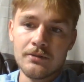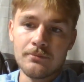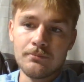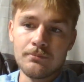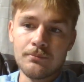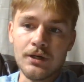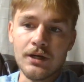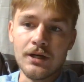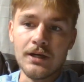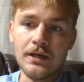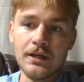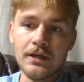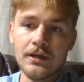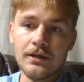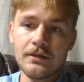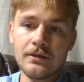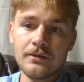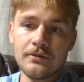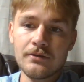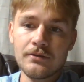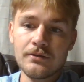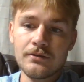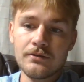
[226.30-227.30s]
but
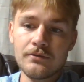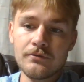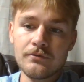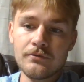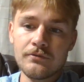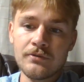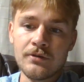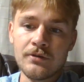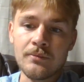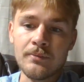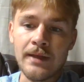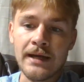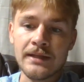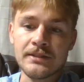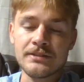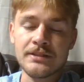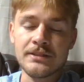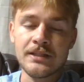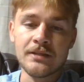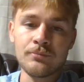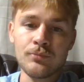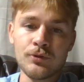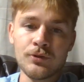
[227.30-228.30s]
from that
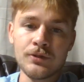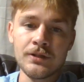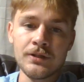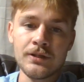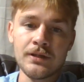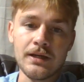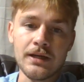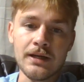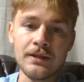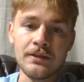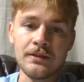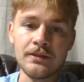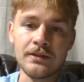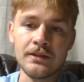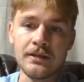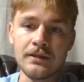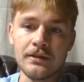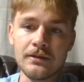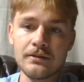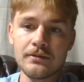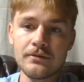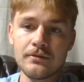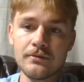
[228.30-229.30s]
standpoint, I
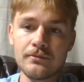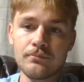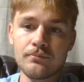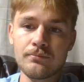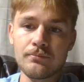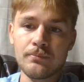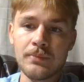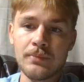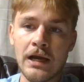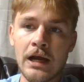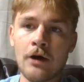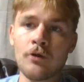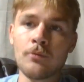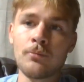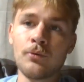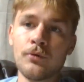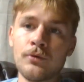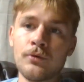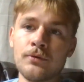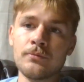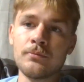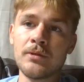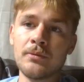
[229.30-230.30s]
think
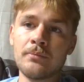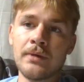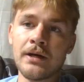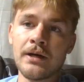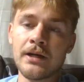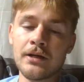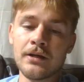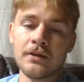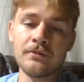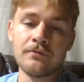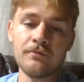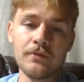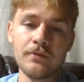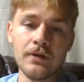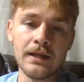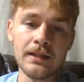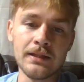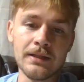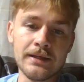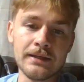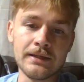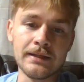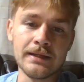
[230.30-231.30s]
PowerPoint would be better at
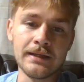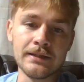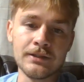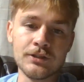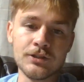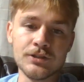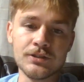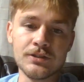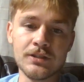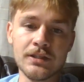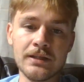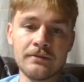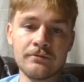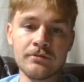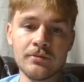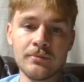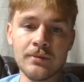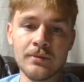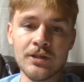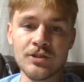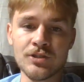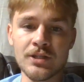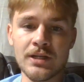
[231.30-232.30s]
like getting just the
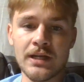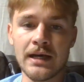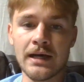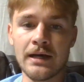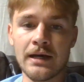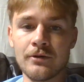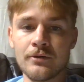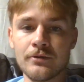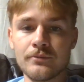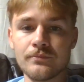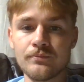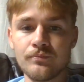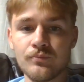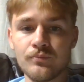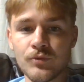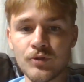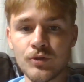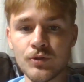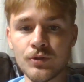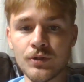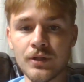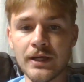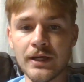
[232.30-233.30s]
information out
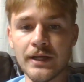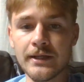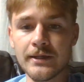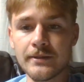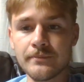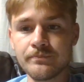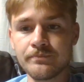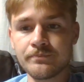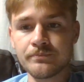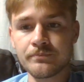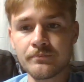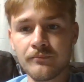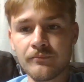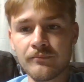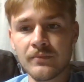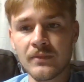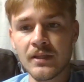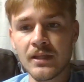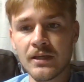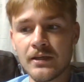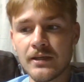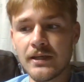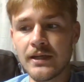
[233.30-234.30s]
to like
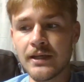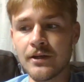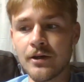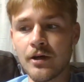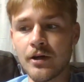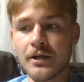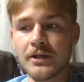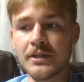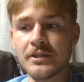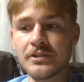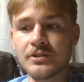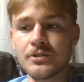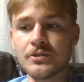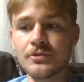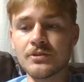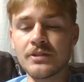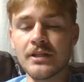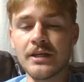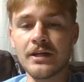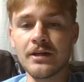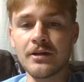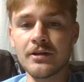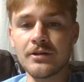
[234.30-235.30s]
an audience who's
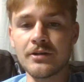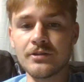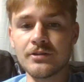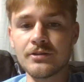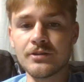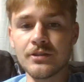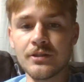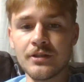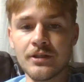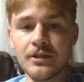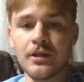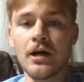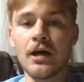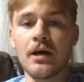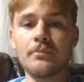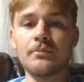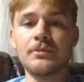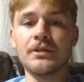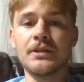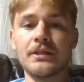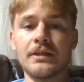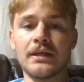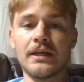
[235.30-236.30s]
there to not
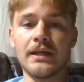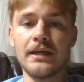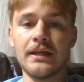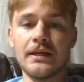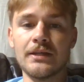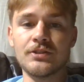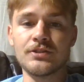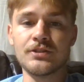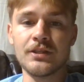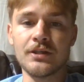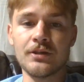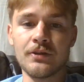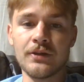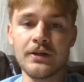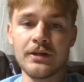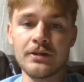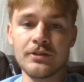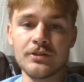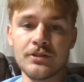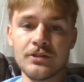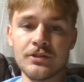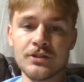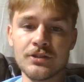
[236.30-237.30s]
be engaged. They're there
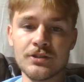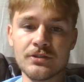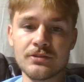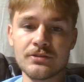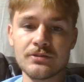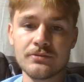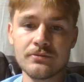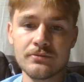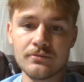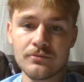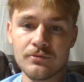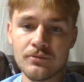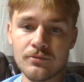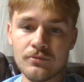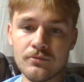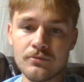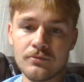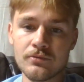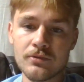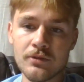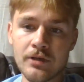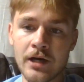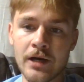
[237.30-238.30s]
to just
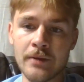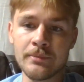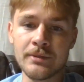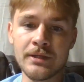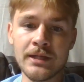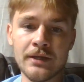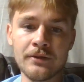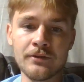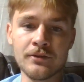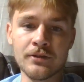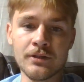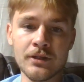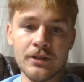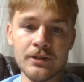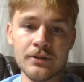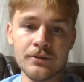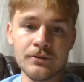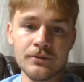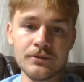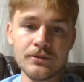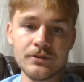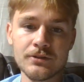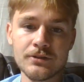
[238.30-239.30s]
copy down the
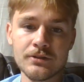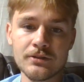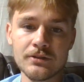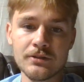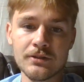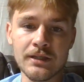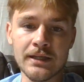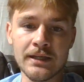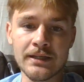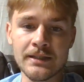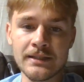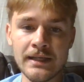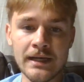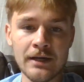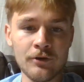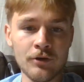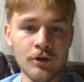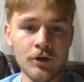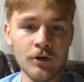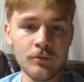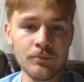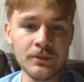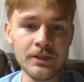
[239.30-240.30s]
notes, like a town
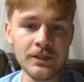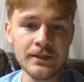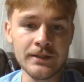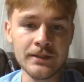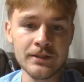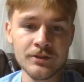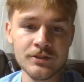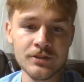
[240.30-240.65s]
hall meeting or